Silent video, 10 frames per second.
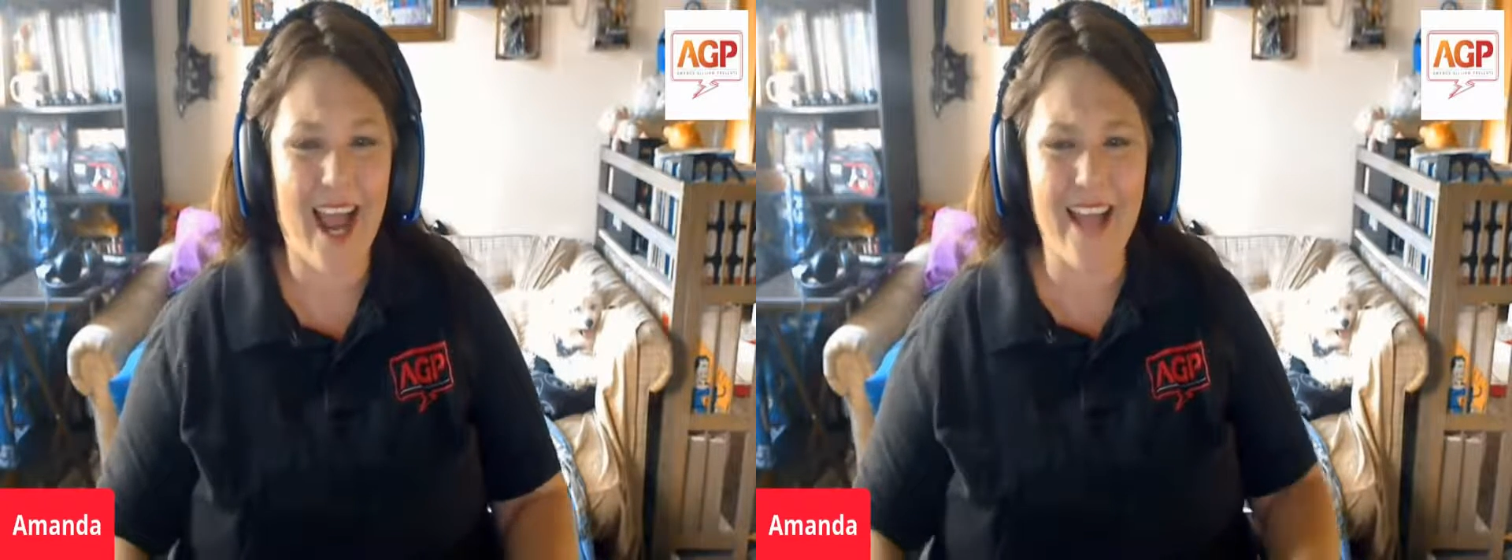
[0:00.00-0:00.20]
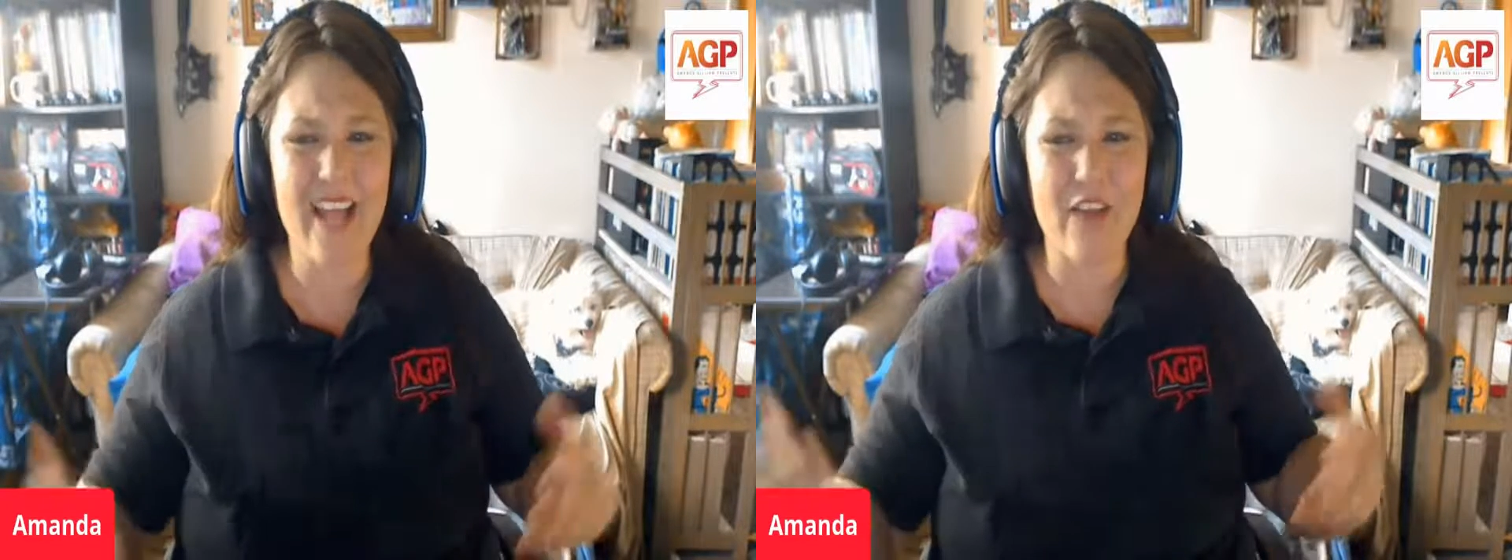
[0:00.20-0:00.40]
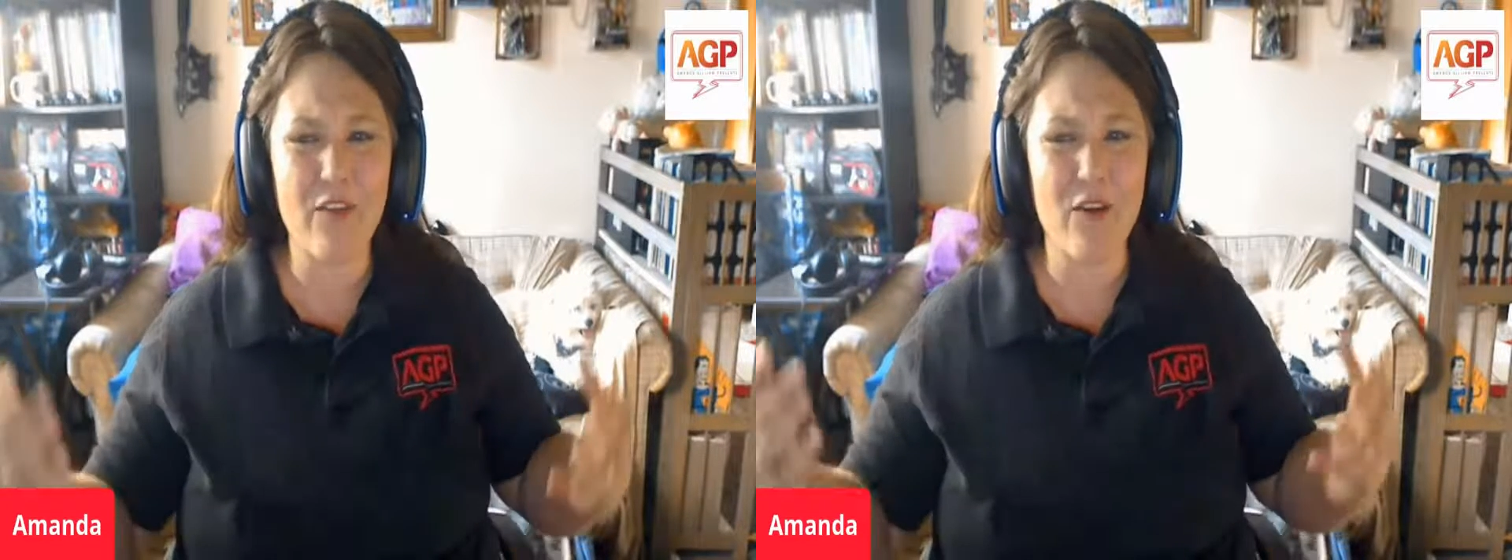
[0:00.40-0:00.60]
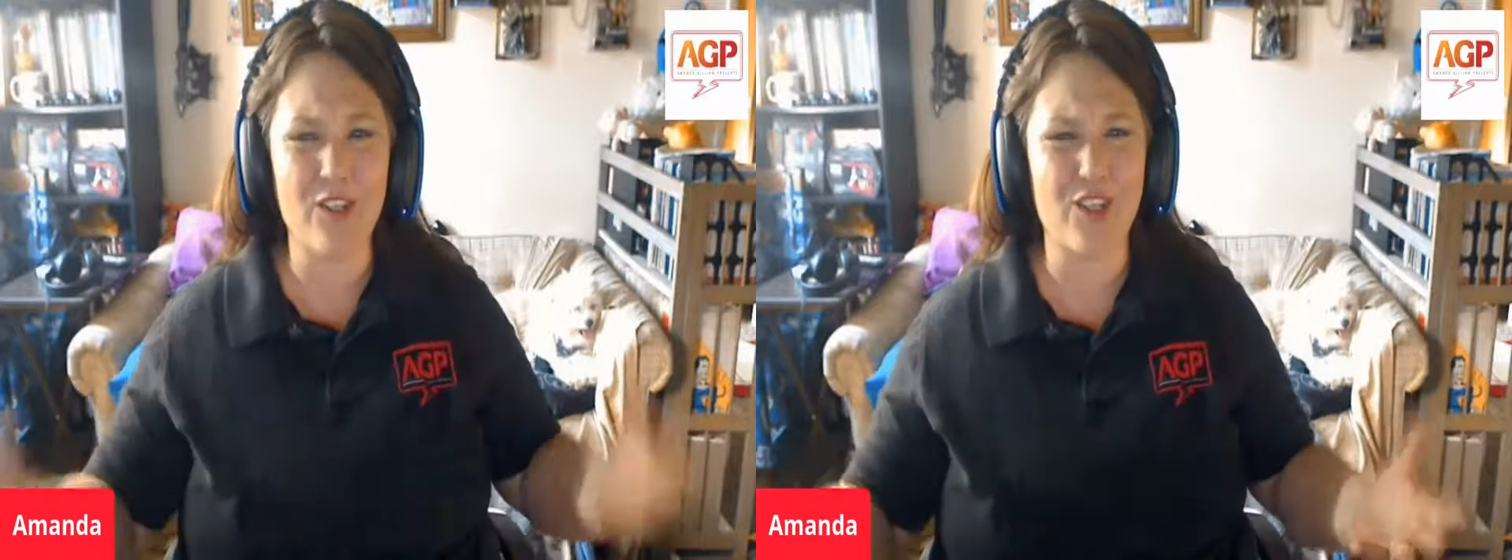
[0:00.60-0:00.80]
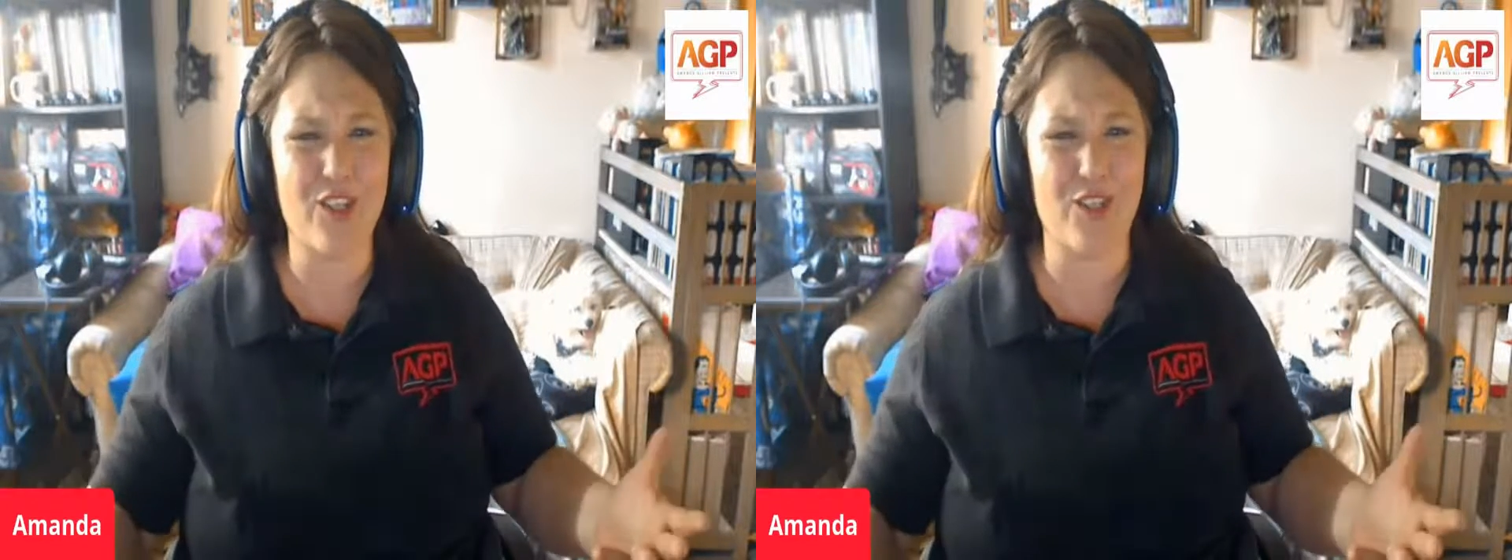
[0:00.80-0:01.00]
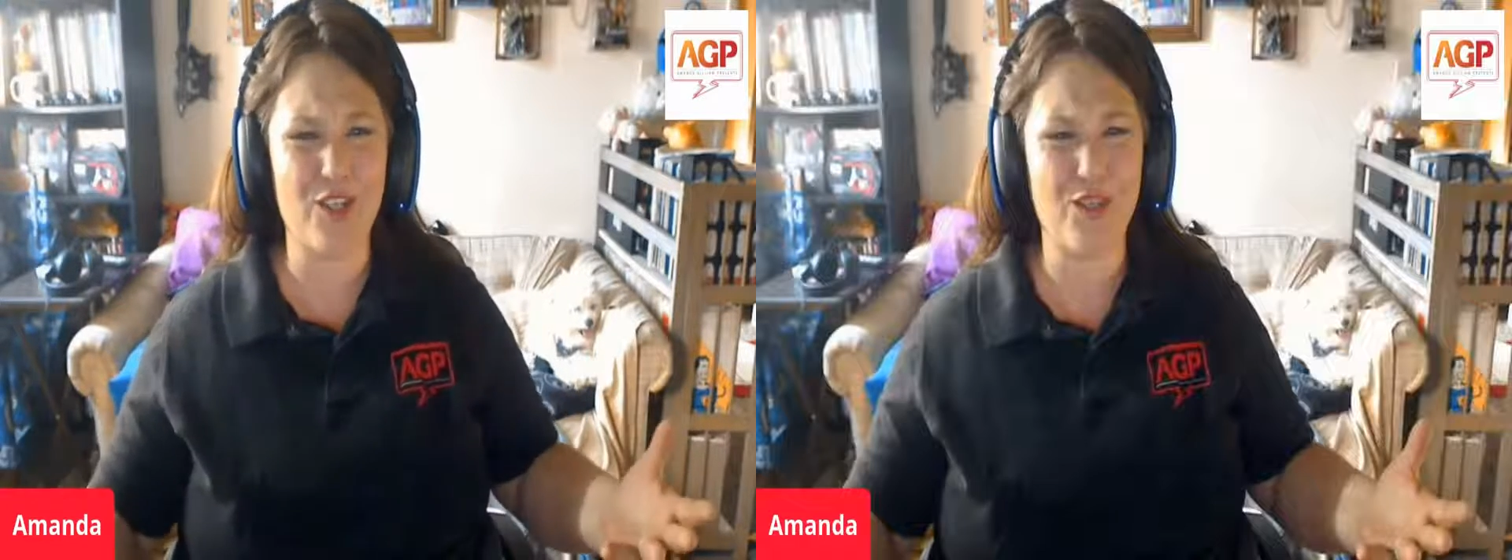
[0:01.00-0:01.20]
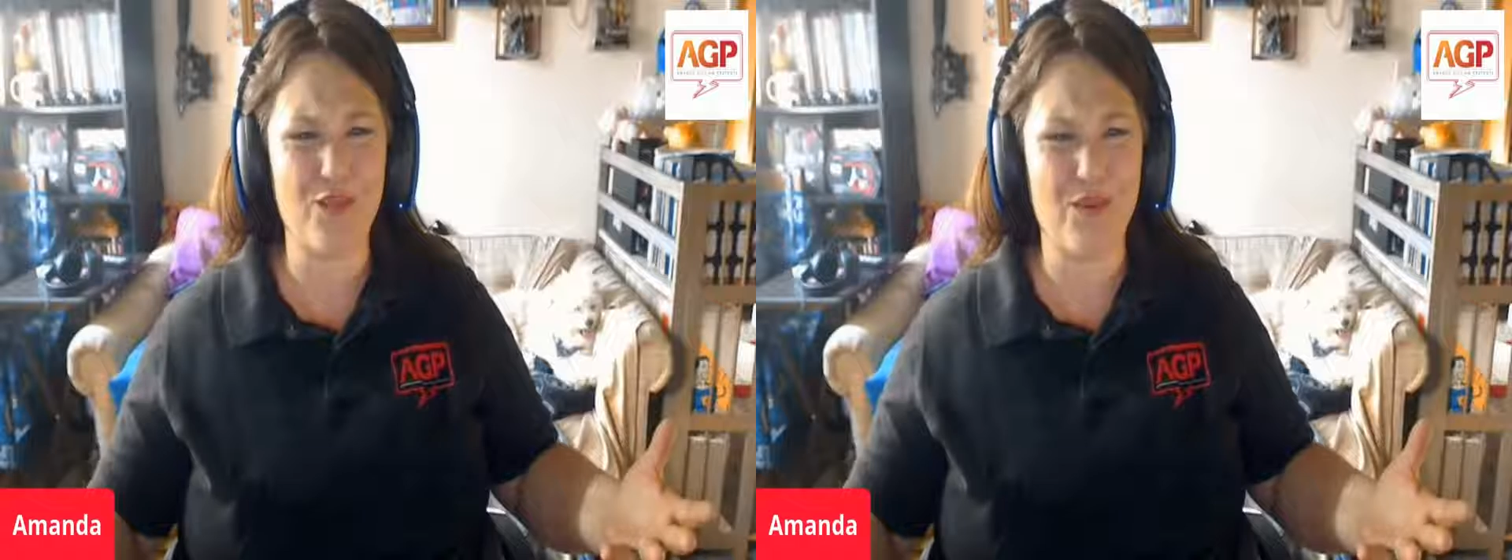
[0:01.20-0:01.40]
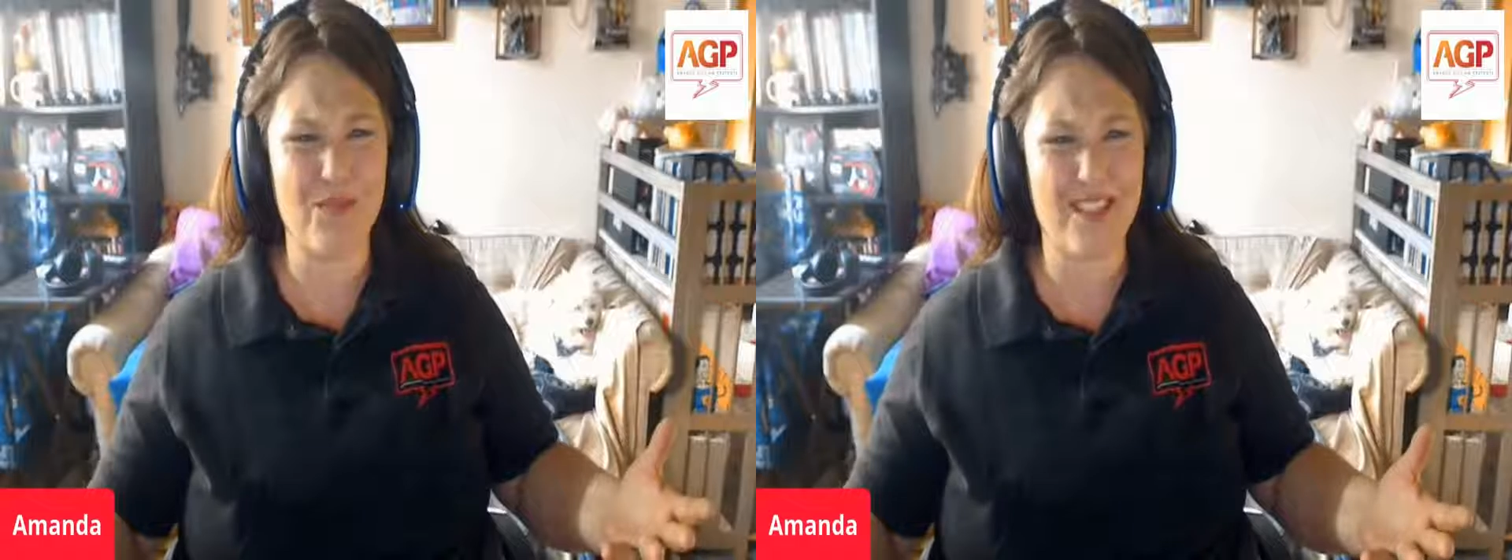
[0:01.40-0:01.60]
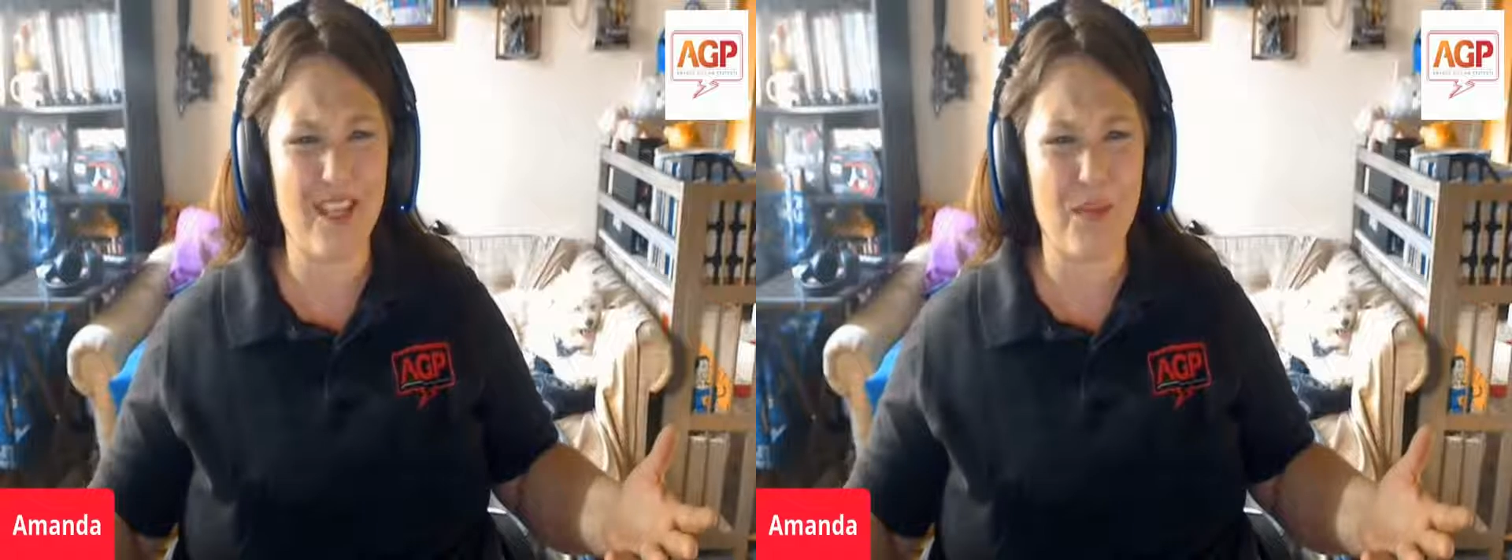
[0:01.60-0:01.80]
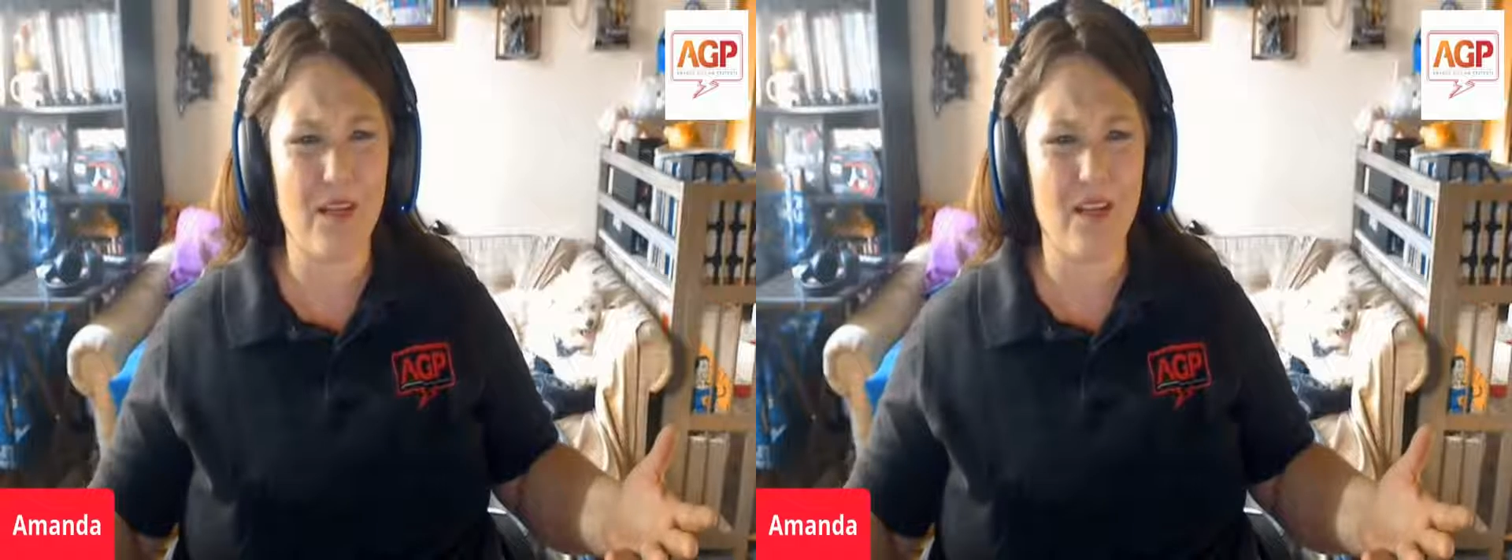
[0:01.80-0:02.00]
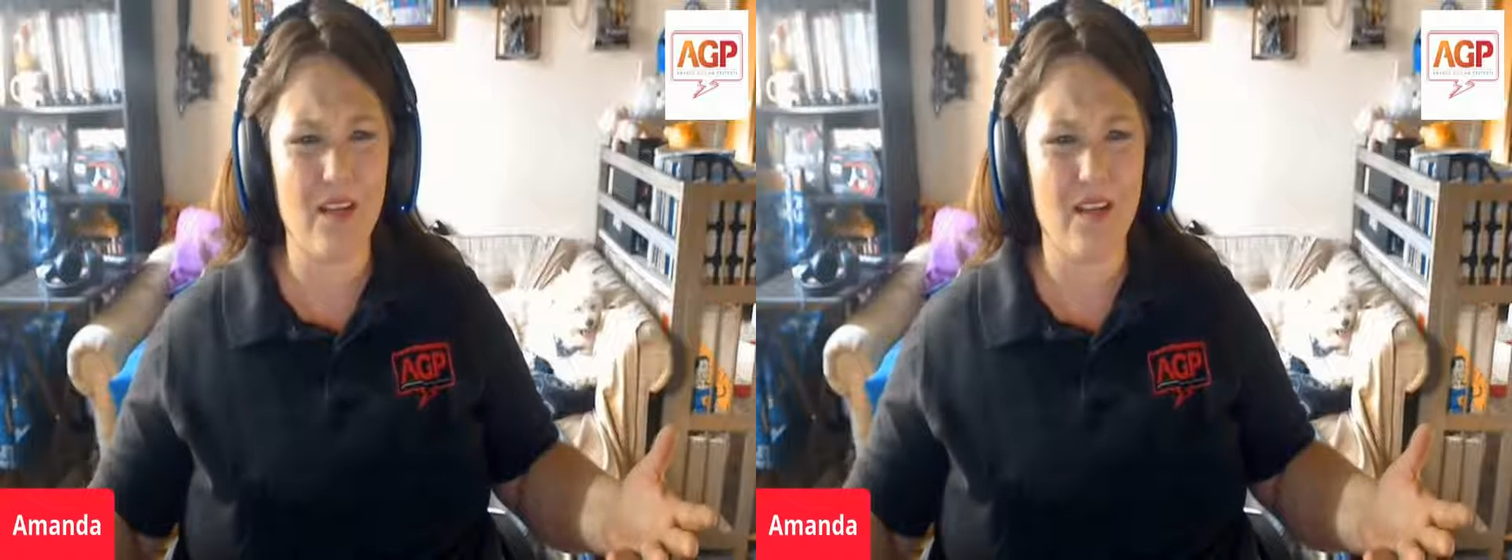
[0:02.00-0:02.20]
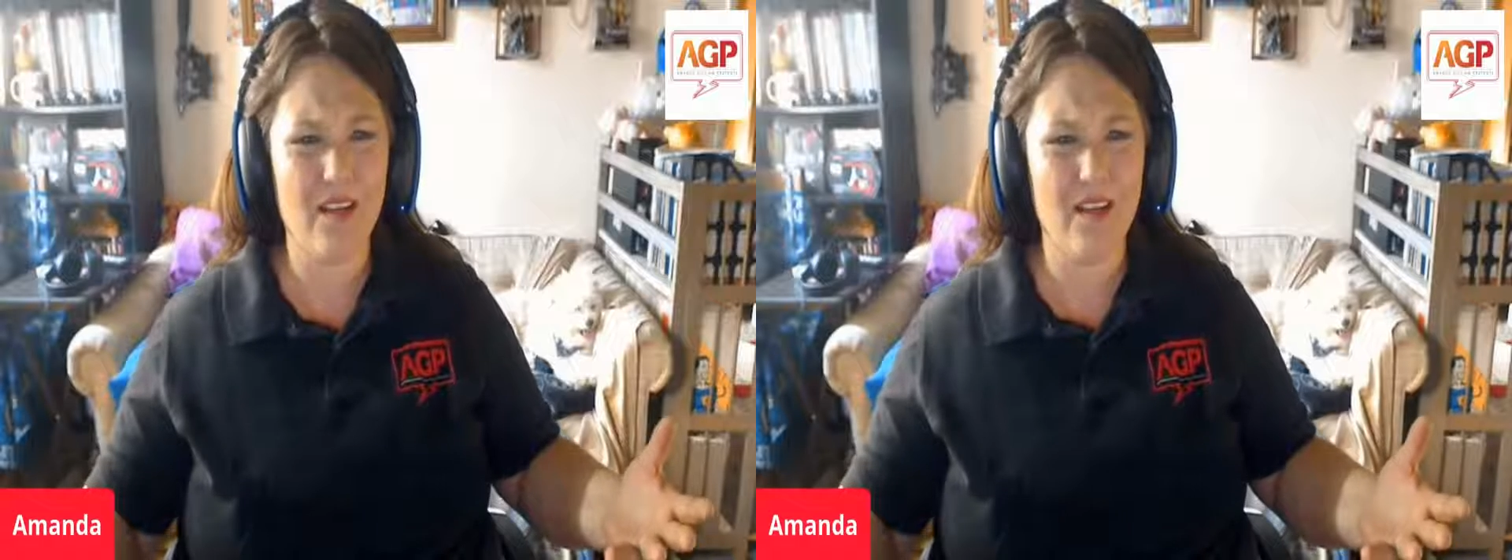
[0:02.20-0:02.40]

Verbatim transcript: I never understood stream sniping.